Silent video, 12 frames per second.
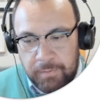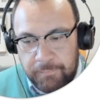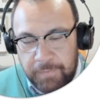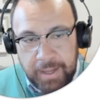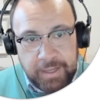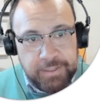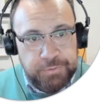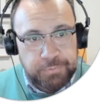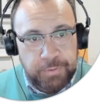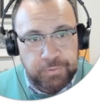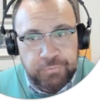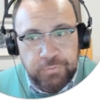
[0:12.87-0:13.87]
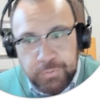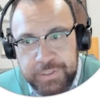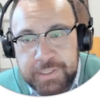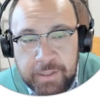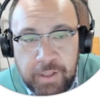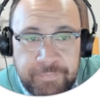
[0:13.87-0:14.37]
phase or module, which
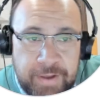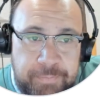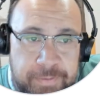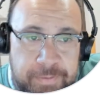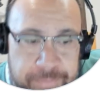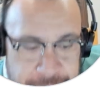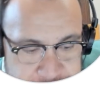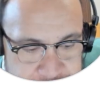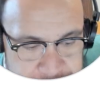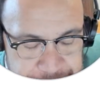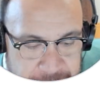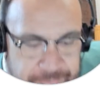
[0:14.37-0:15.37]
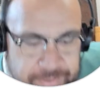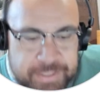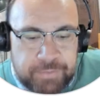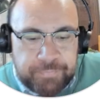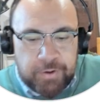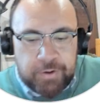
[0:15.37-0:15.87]
is the life admin piece. And this
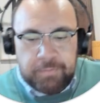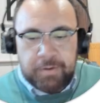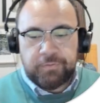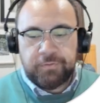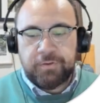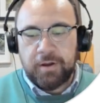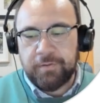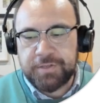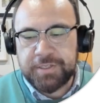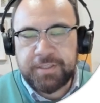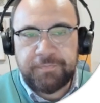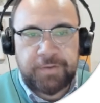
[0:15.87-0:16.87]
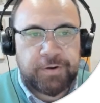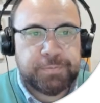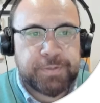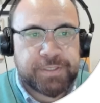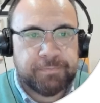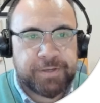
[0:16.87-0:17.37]
is very much kind of just the various
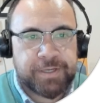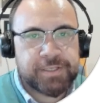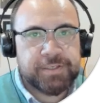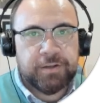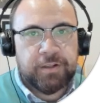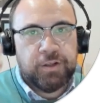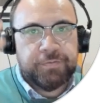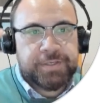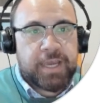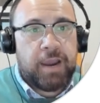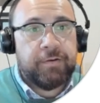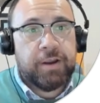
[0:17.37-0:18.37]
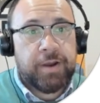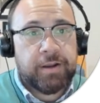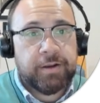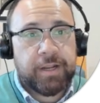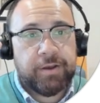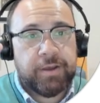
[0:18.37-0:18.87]
bits and pieces that a lot of us carry
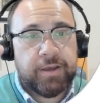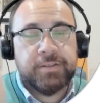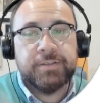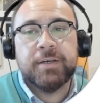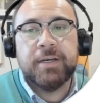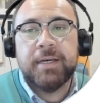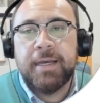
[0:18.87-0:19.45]
around in our heads.